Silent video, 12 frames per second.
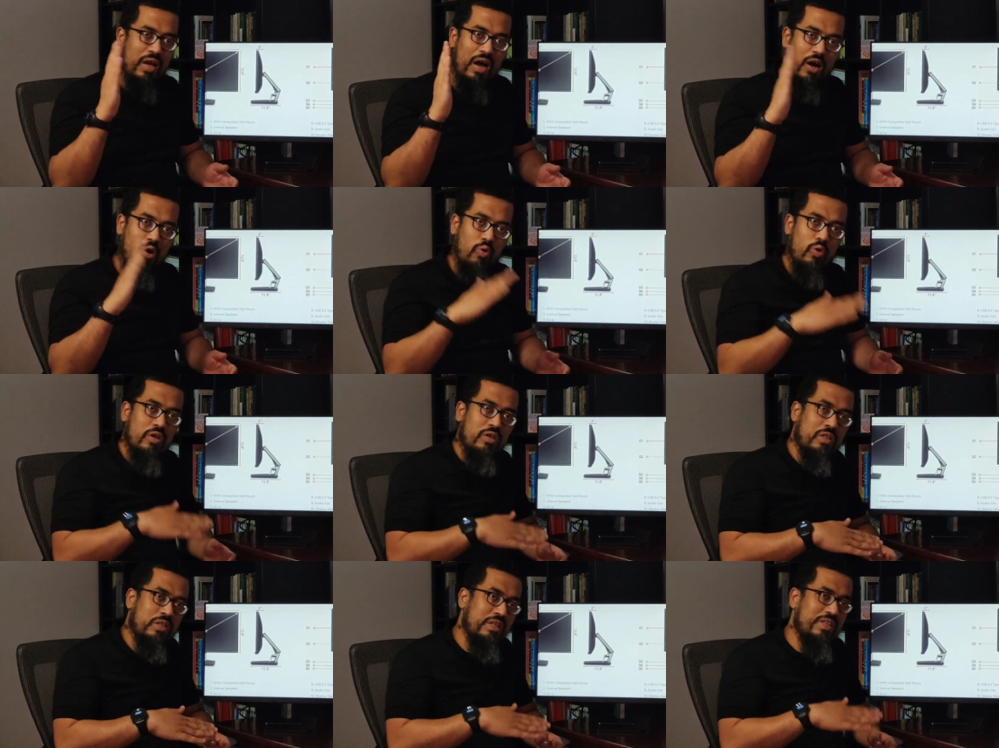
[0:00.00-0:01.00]
how
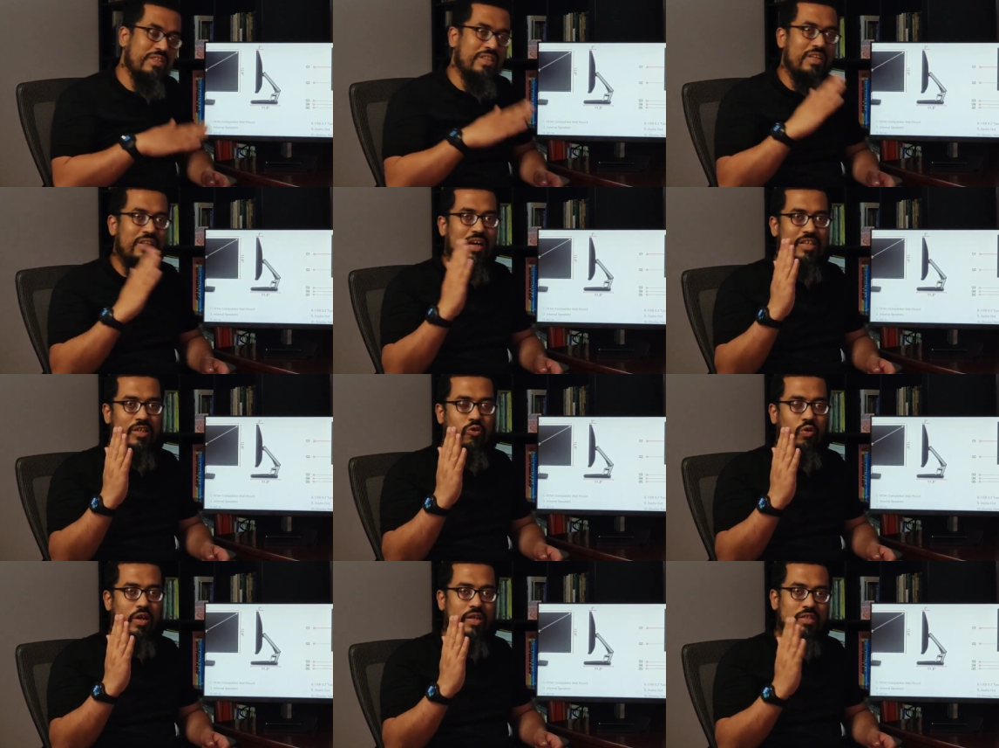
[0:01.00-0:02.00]
the screen
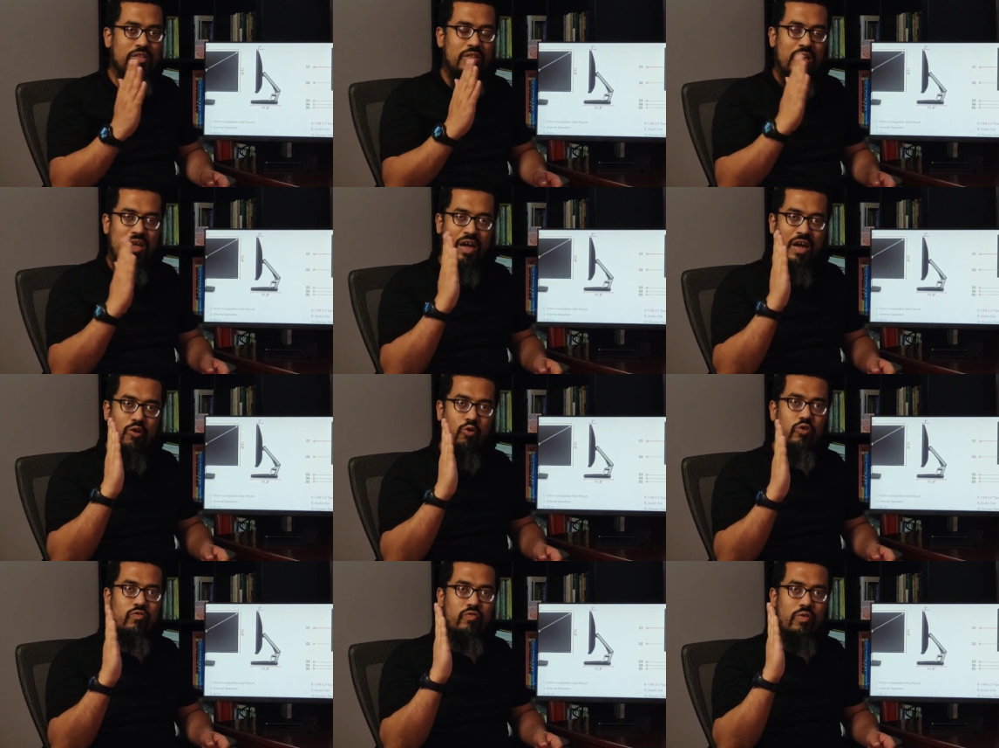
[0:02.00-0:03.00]
articulates and
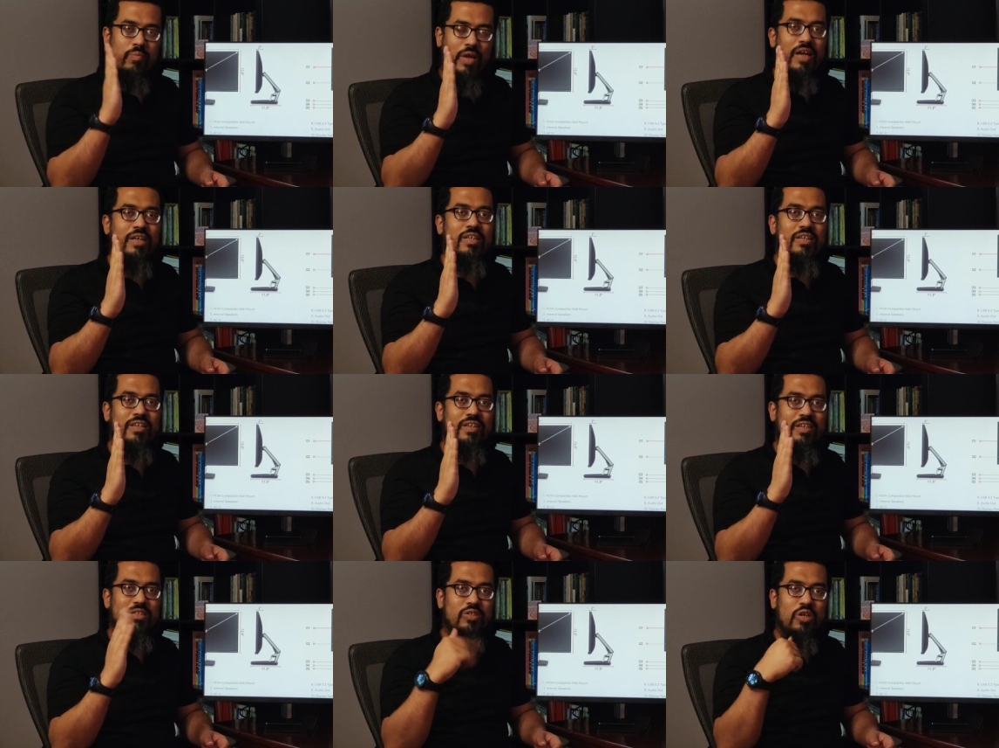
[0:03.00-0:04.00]
goes from 90
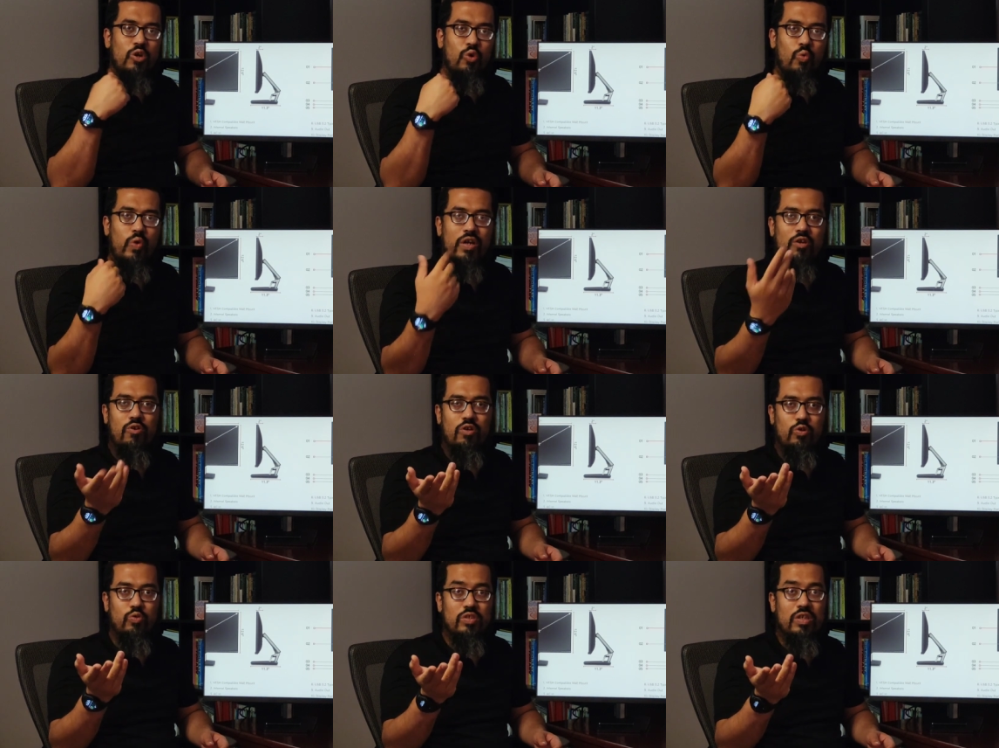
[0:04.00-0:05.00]
degrees when
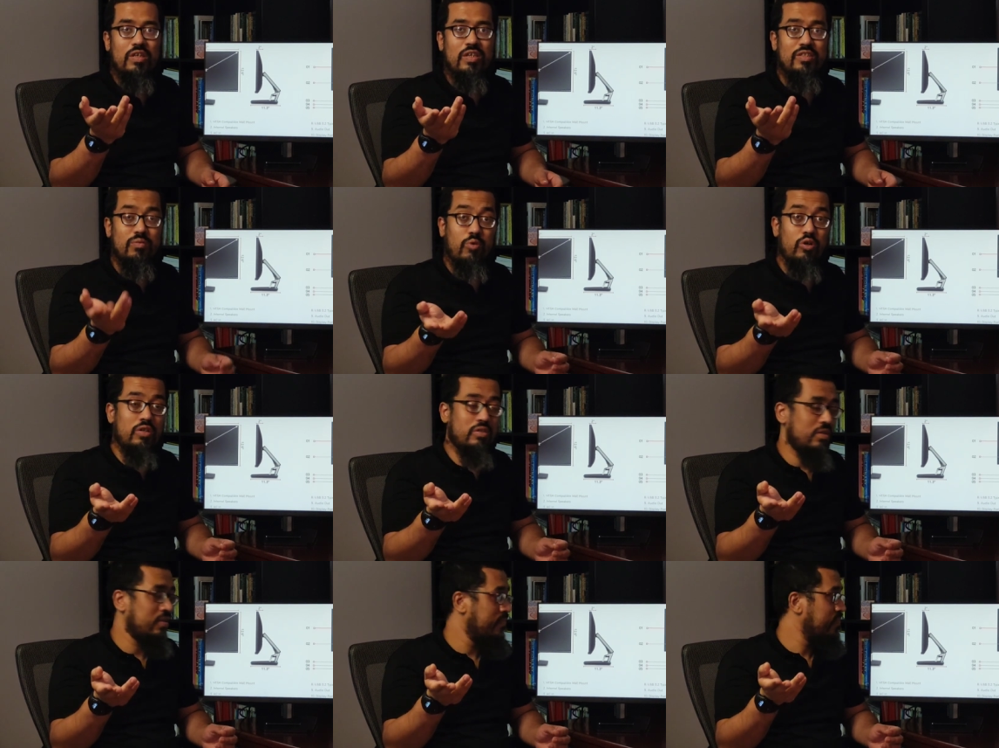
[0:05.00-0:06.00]
you're using it as a
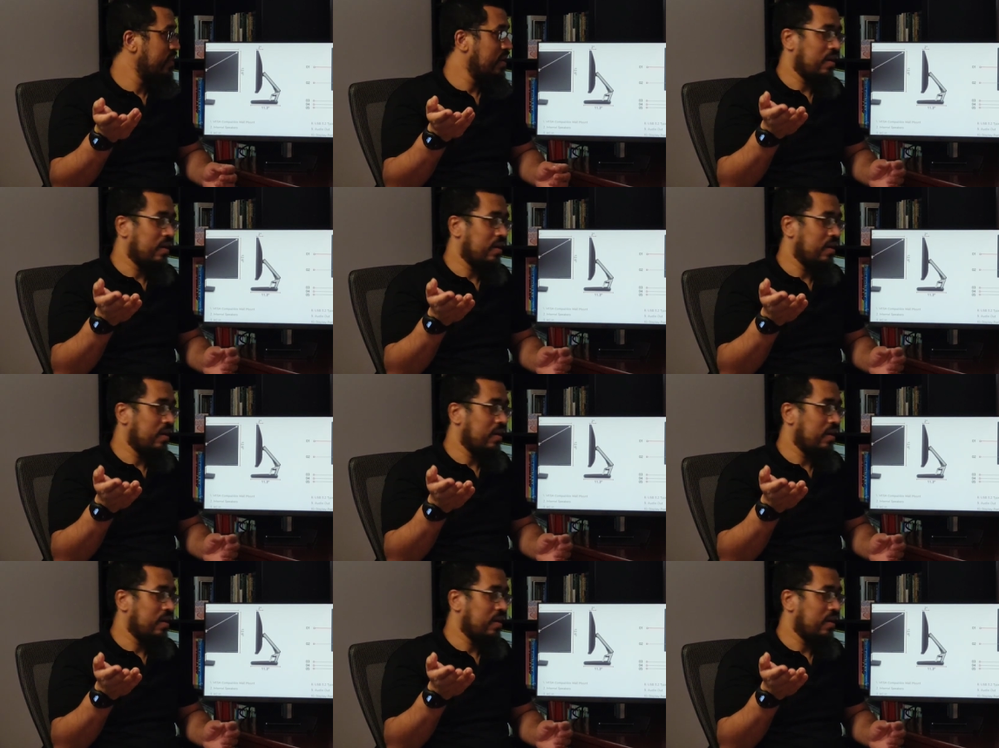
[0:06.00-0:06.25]
monitor,